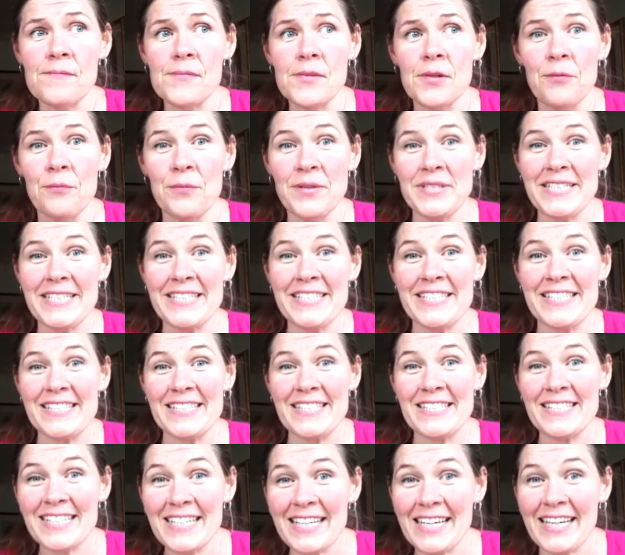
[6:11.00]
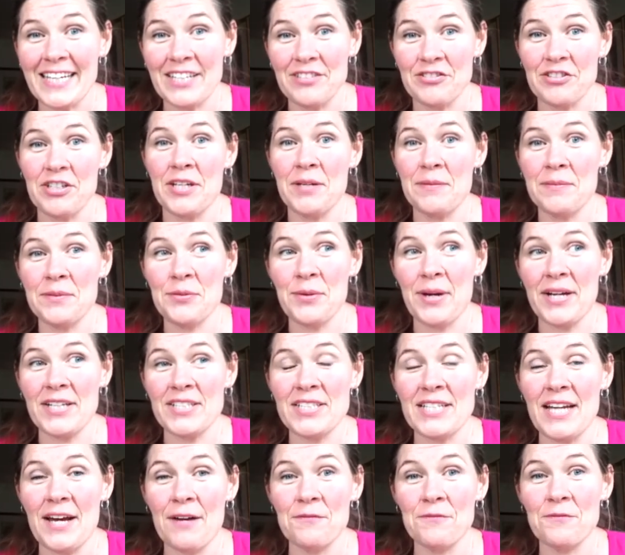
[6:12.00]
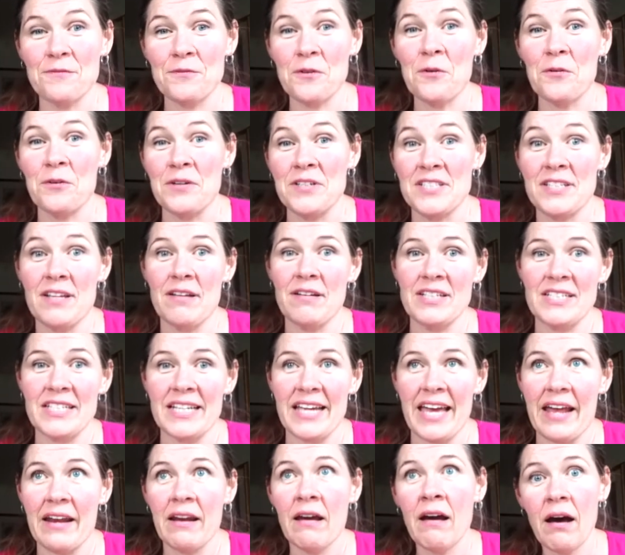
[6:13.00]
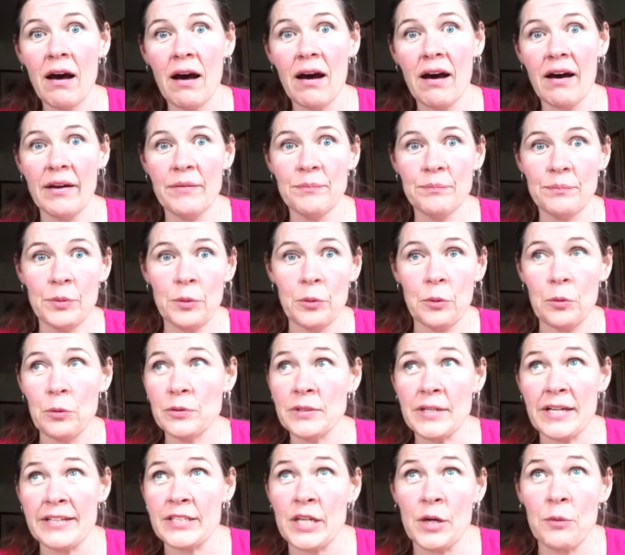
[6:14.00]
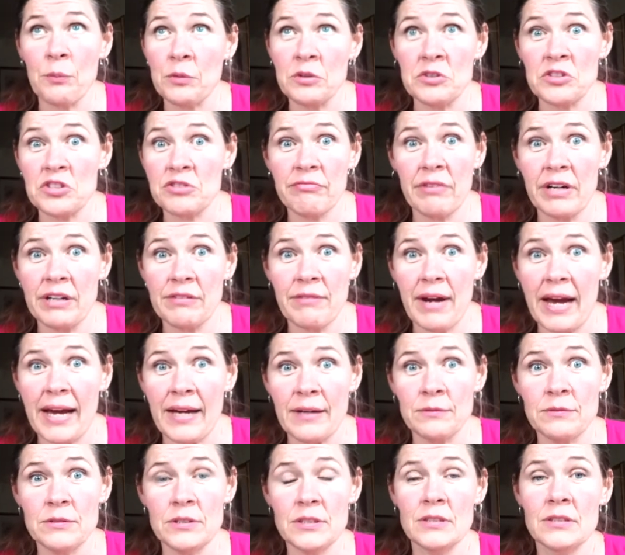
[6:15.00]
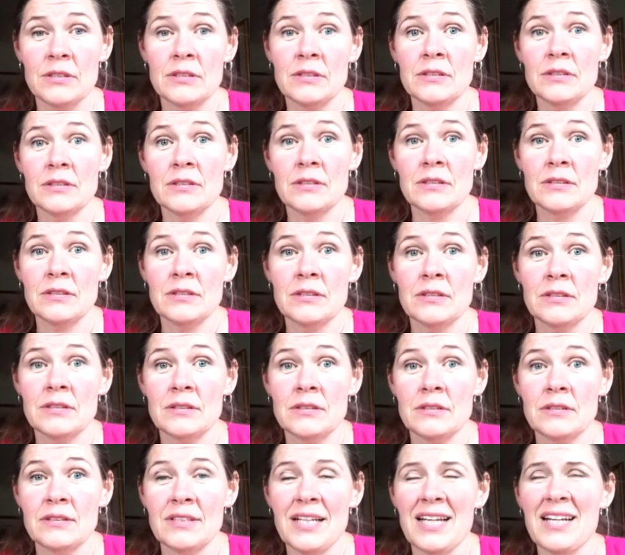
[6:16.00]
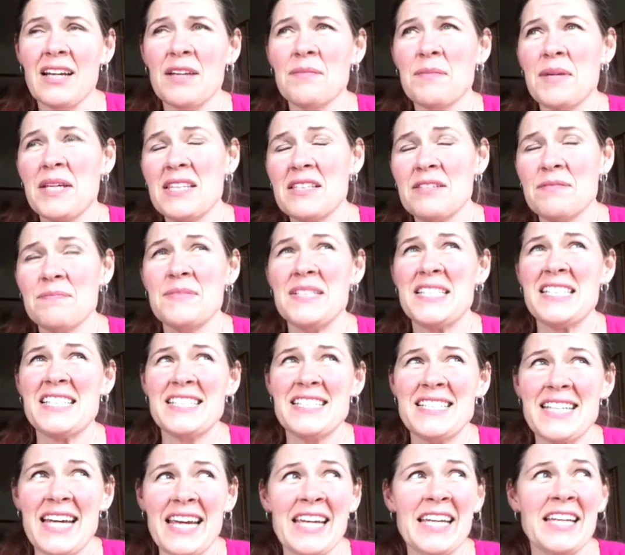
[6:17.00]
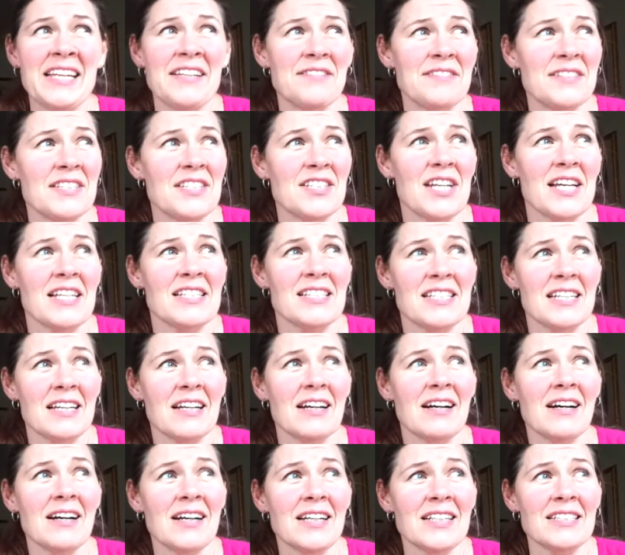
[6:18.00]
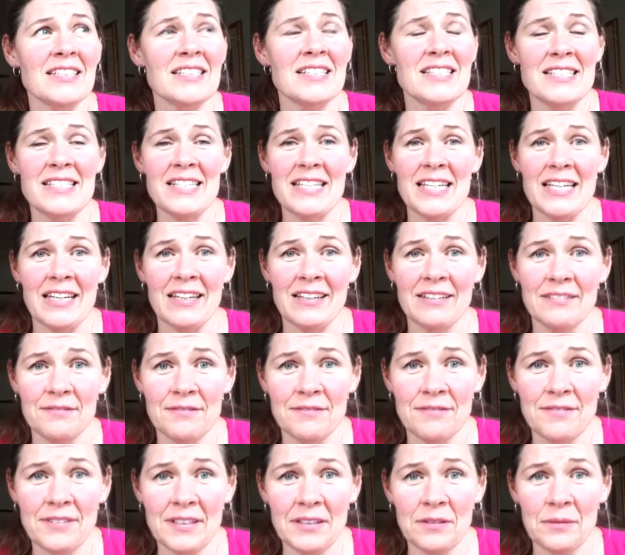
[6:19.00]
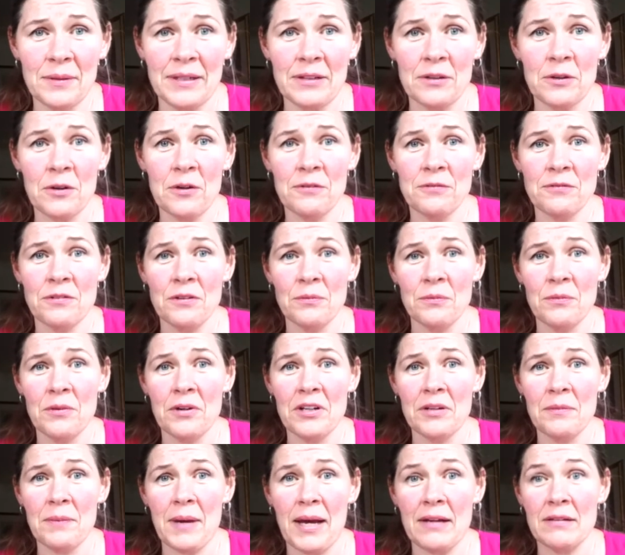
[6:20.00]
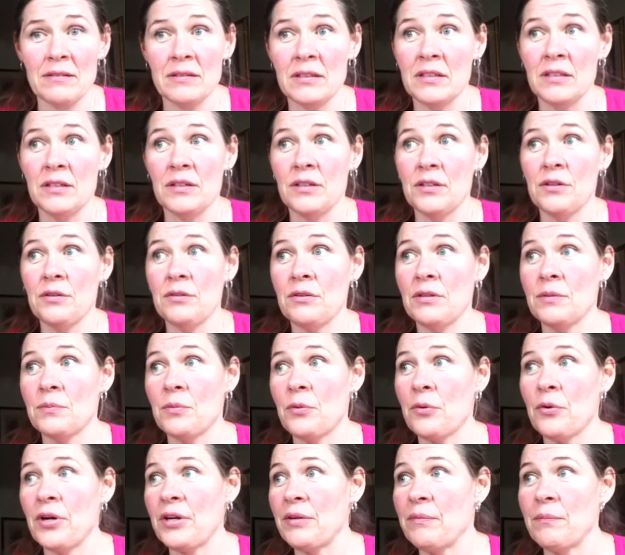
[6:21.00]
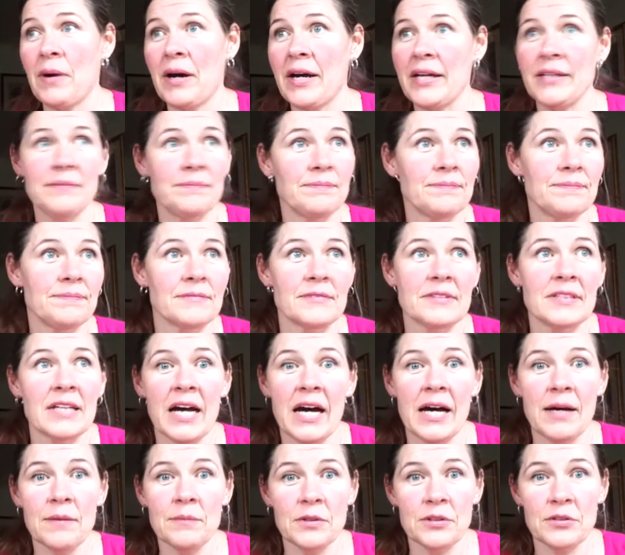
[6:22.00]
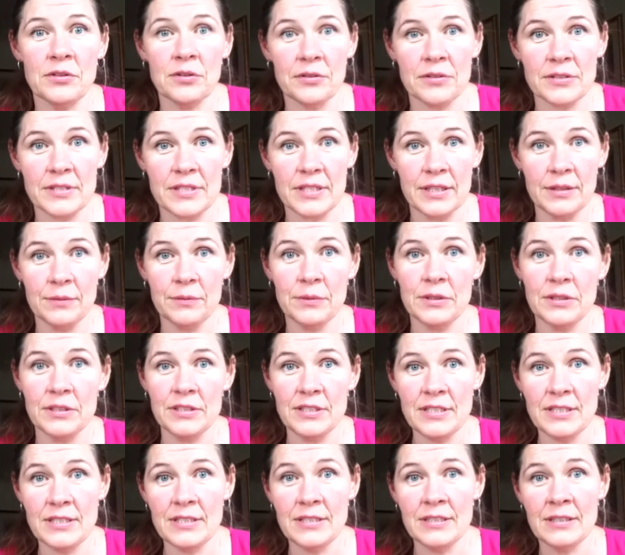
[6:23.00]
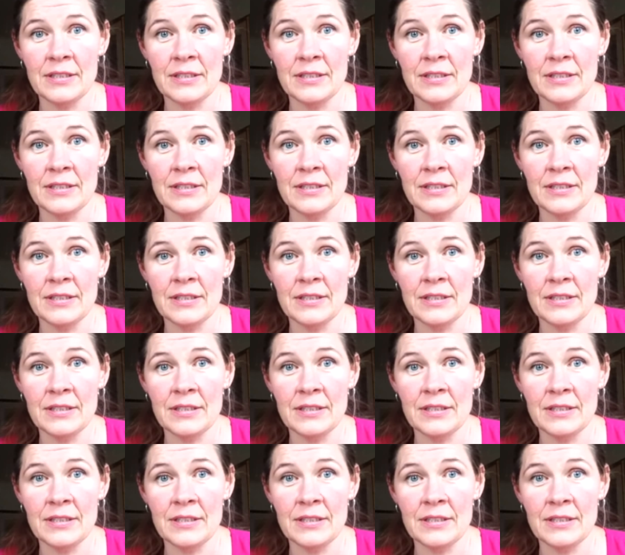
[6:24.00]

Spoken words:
We did a sneaky trip to Ashdown Forest, only to get, I'm bored, I don't want to run around. Then I made the mistake of suggesting hide and seek, and Phil went off on one about who the boy might come across in the woods.